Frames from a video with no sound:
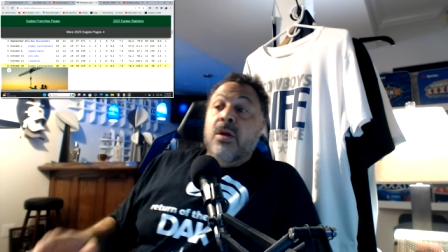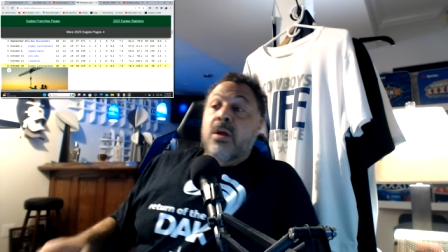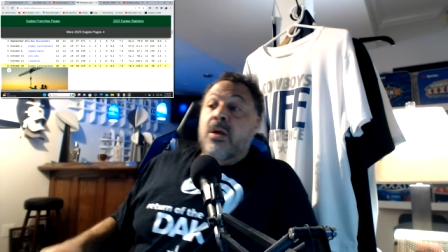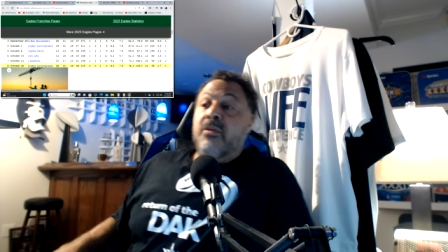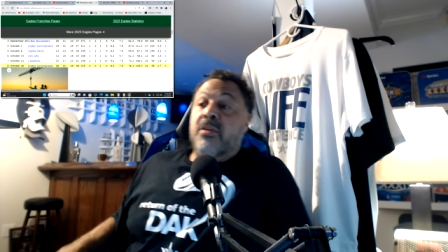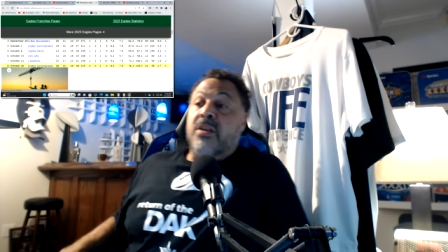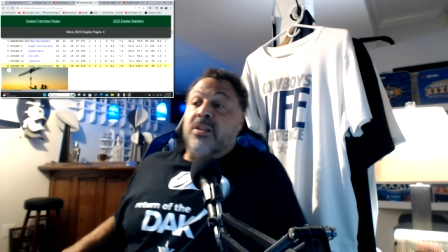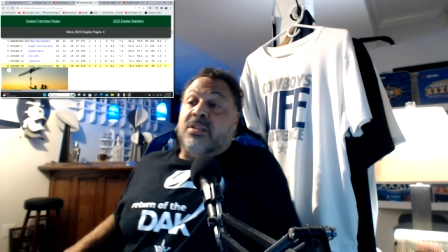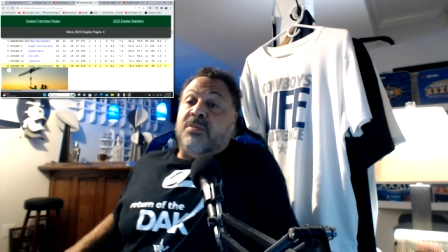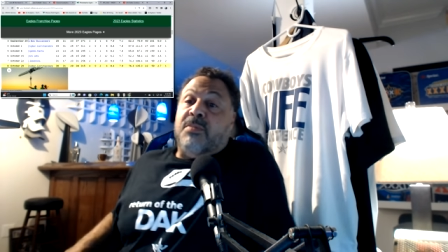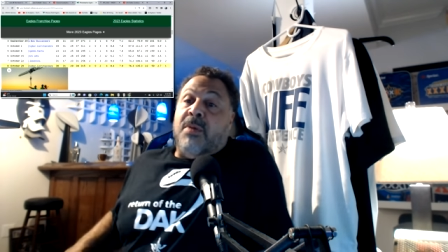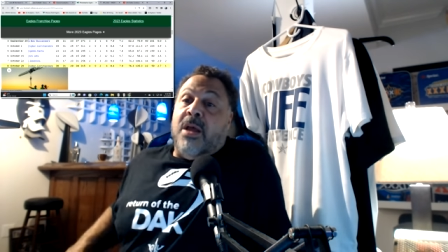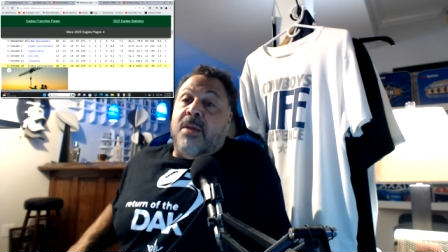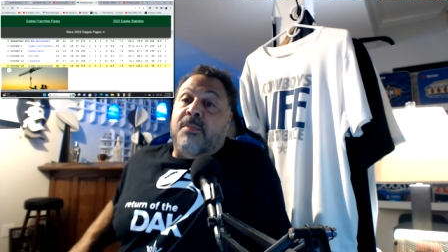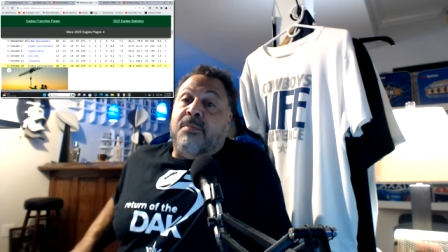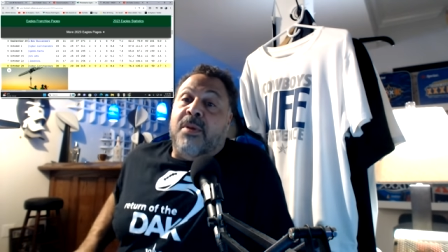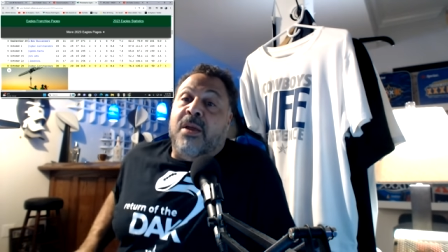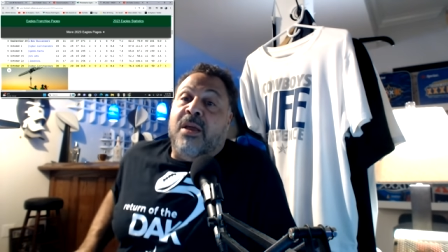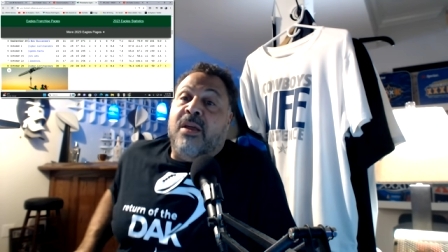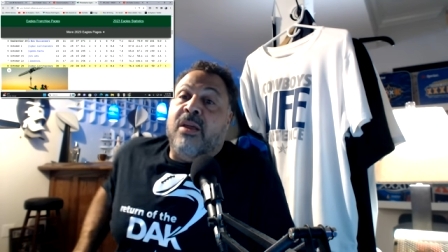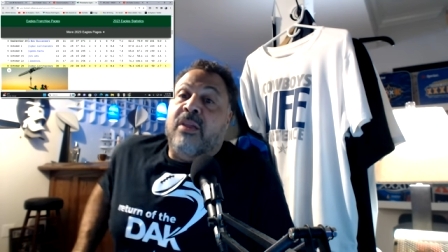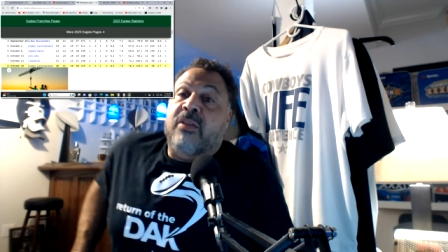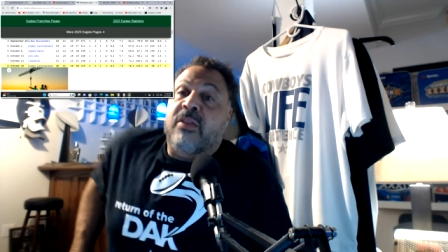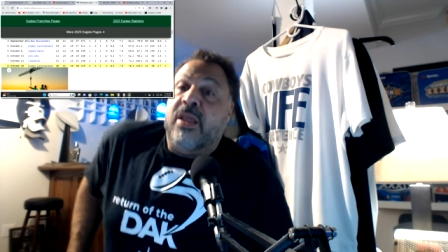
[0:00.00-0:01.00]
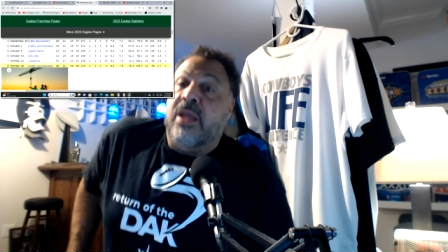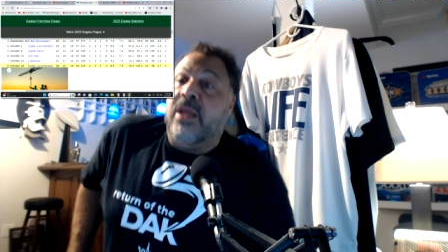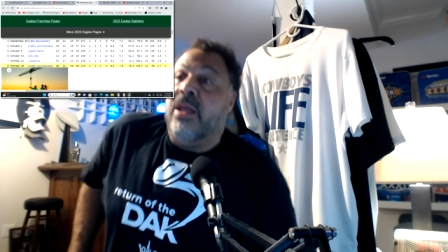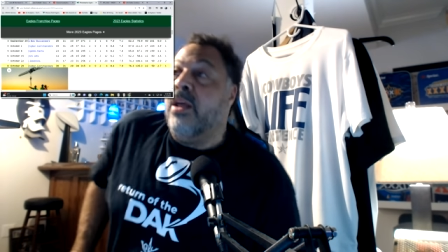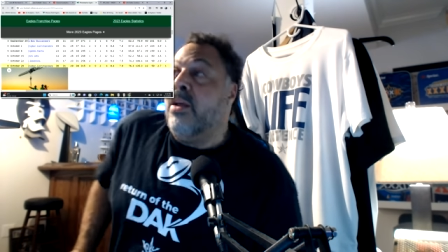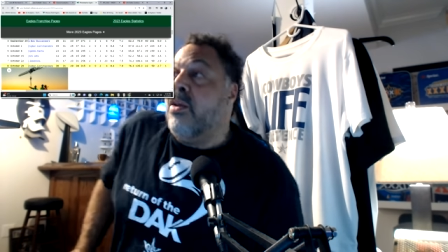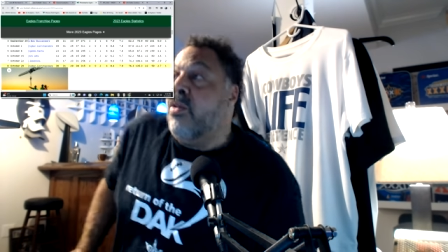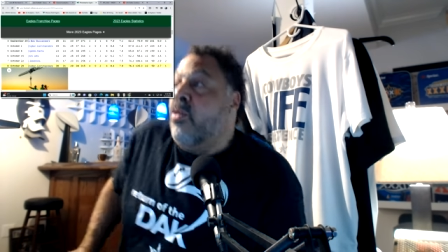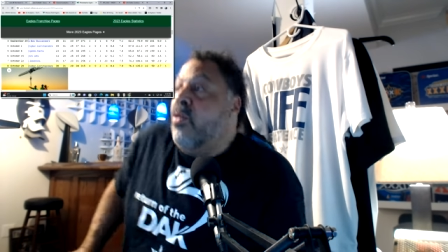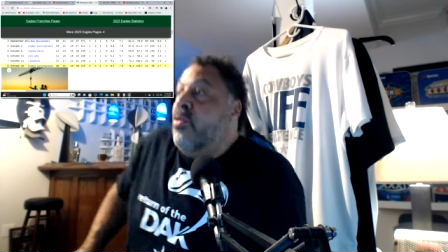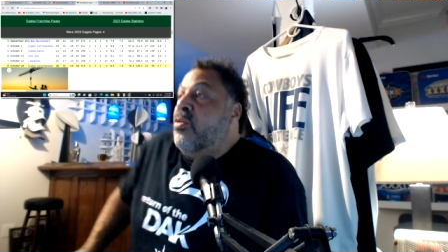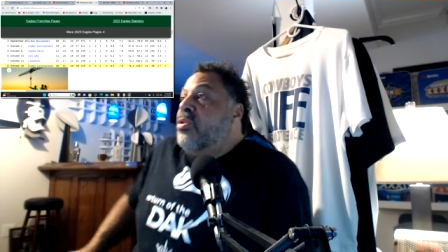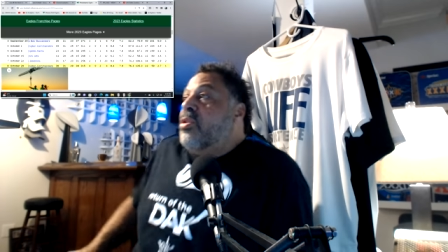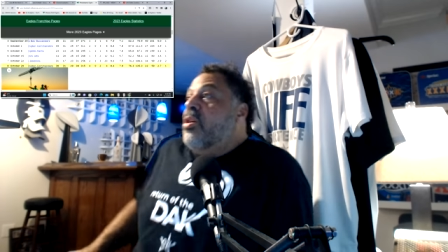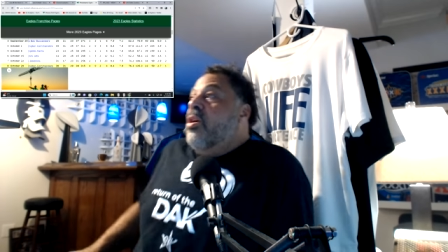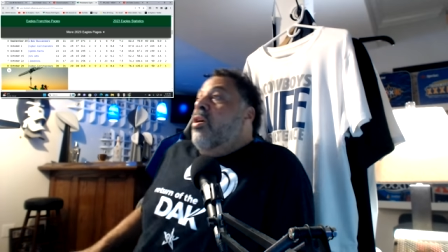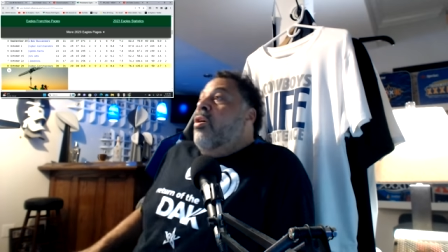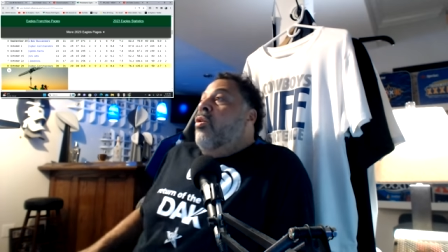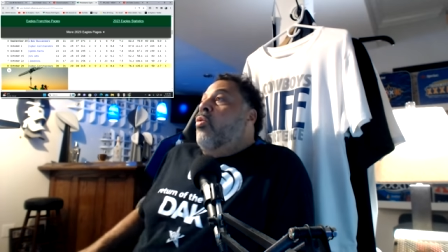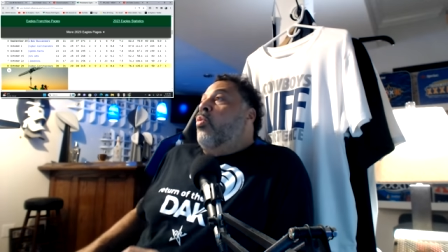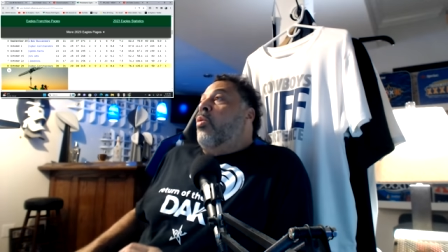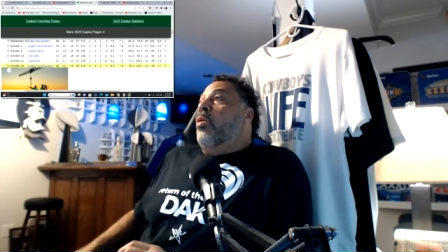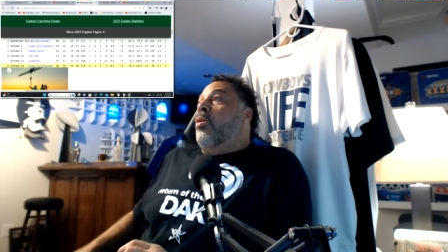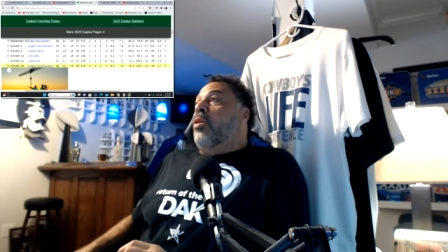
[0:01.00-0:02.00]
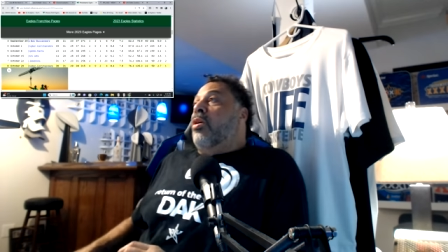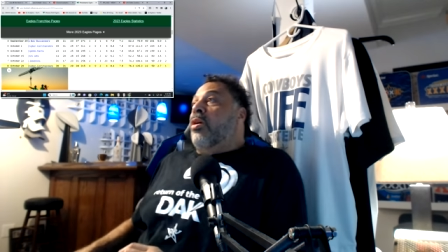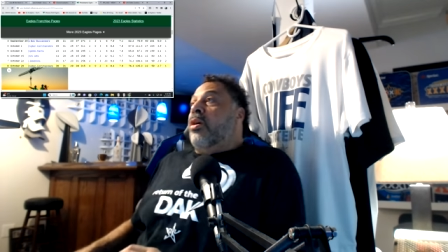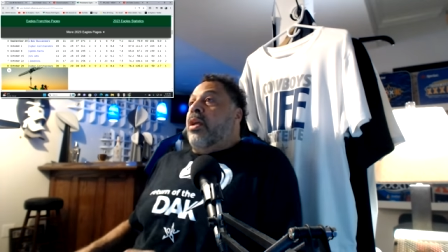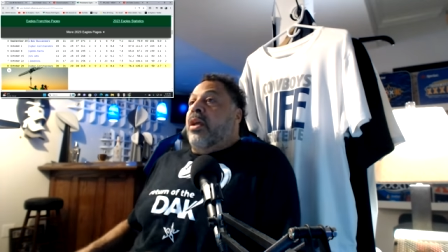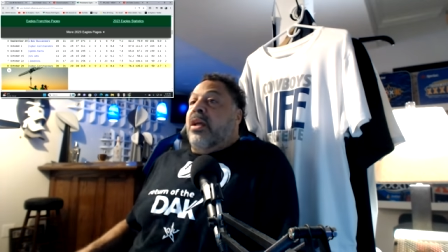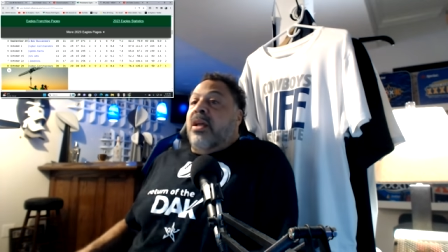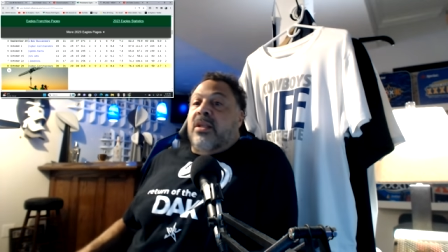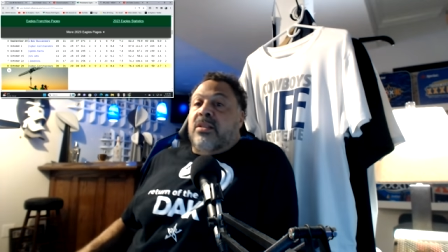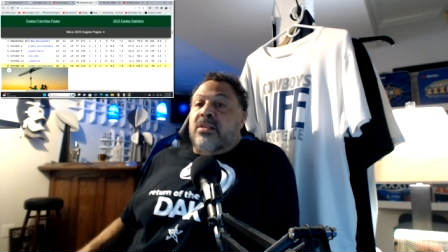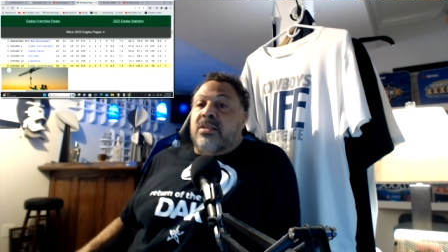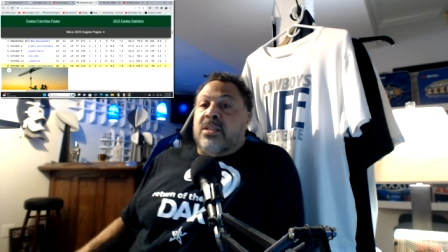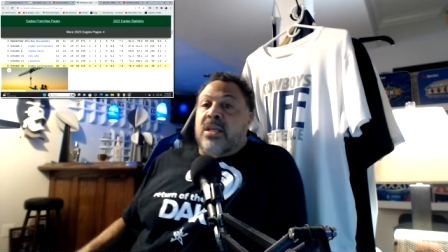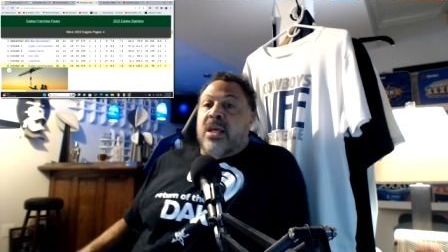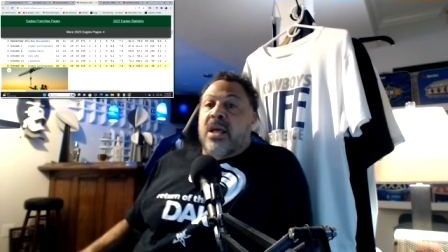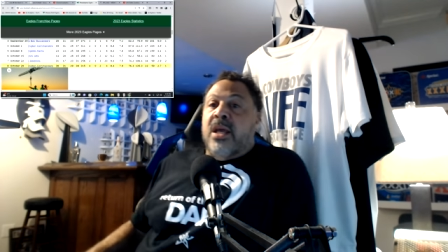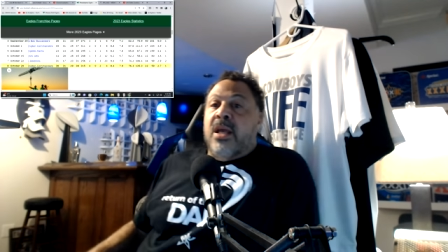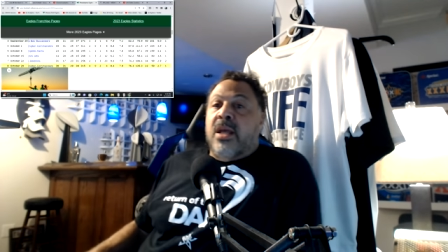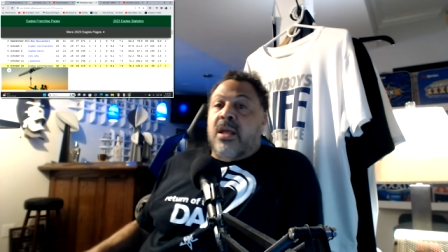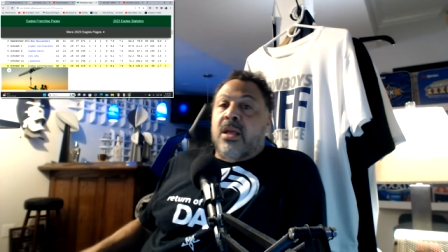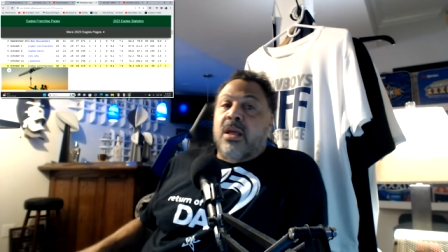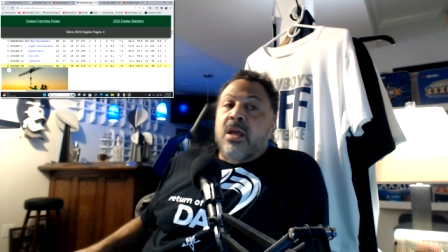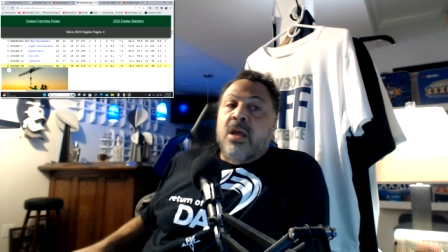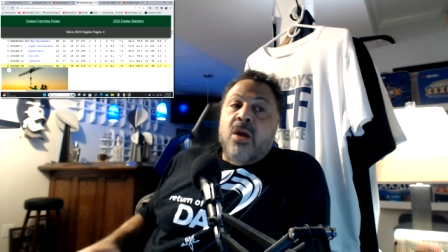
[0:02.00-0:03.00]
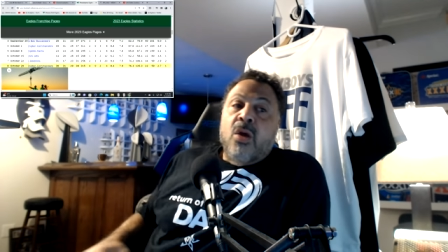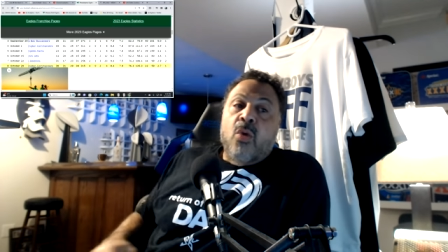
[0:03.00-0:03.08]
this might be the Eagles were looking and saying,